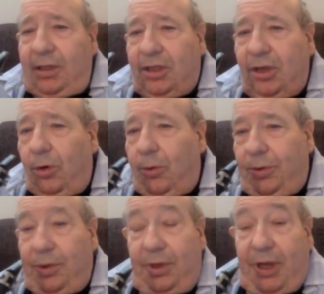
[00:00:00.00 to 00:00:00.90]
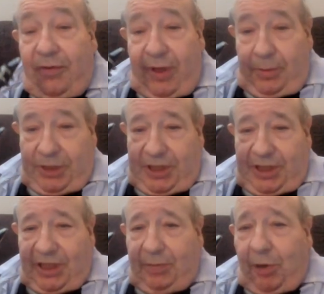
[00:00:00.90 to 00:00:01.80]
So, and it was
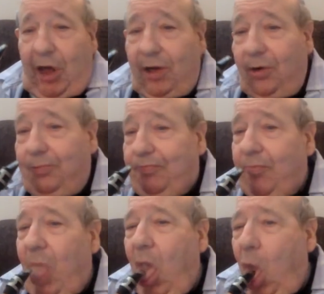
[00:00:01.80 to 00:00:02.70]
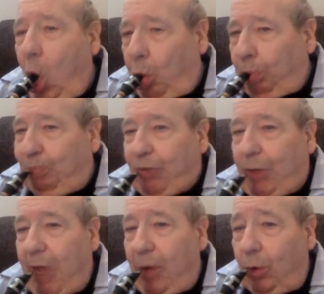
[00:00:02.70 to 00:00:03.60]
this soprano,
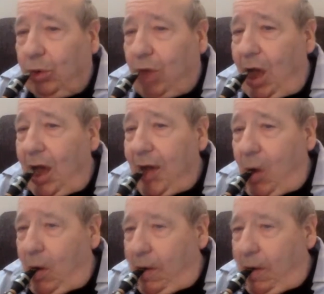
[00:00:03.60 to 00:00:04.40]
my old Con.